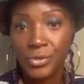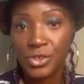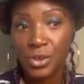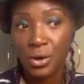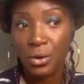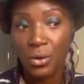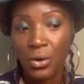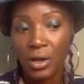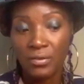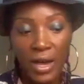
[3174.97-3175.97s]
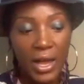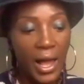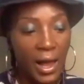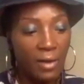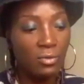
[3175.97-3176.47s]
So if I
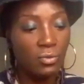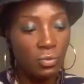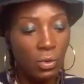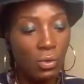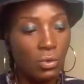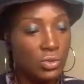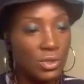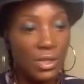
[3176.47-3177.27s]
have roles